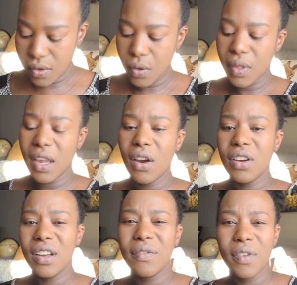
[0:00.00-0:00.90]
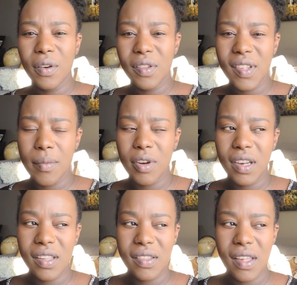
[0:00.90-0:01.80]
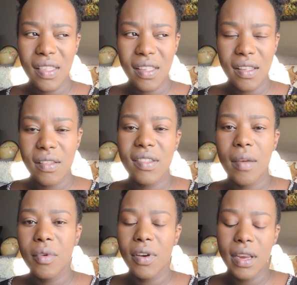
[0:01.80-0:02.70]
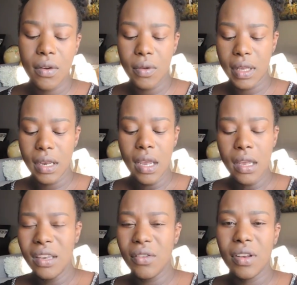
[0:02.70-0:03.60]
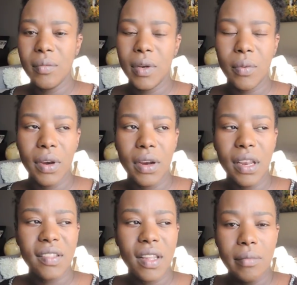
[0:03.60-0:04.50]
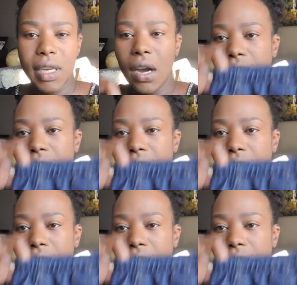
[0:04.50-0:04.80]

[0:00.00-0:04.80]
So they are good for summer because uh, summer I know that you're going to be wearing, it's going to be